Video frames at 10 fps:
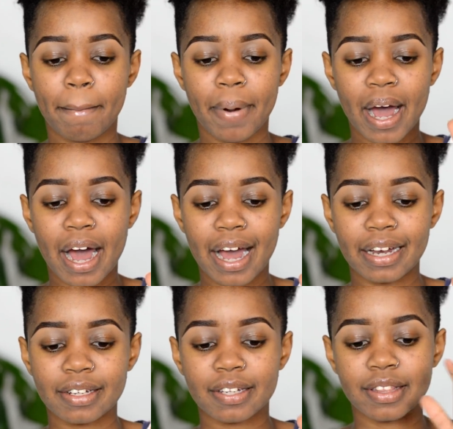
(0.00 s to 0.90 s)

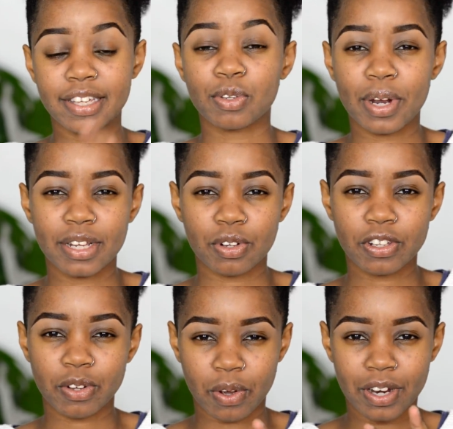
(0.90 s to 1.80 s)
But this one is
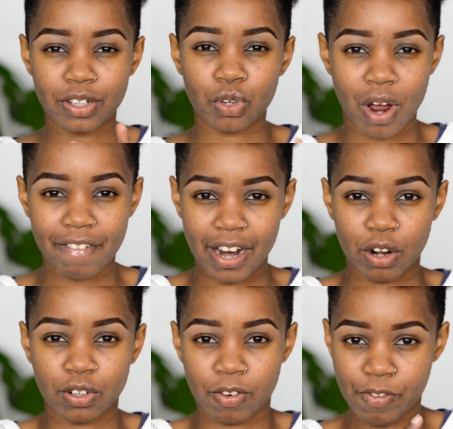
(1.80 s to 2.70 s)
also going to have a
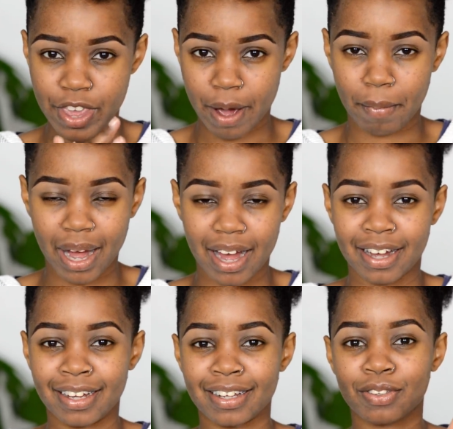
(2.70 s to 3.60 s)
lot of
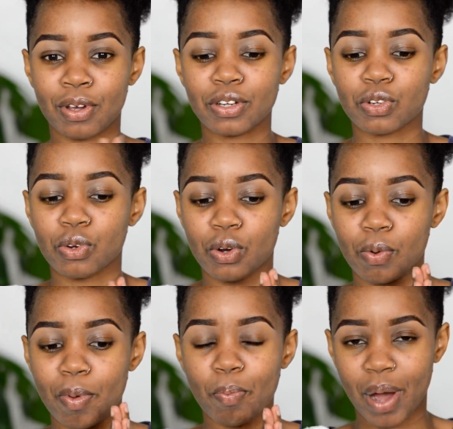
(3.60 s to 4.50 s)
nyama. It's going
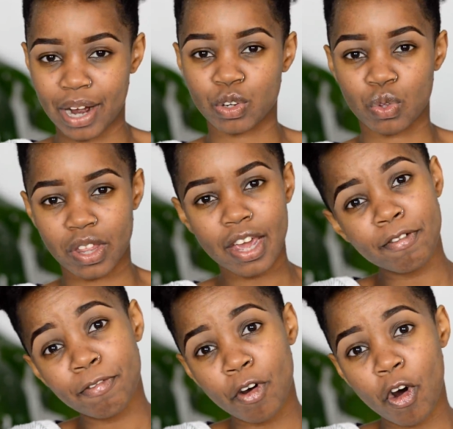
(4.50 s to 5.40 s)
to be packed with
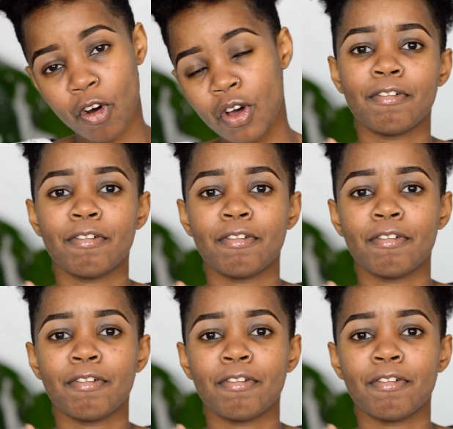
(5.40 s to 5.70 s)
info.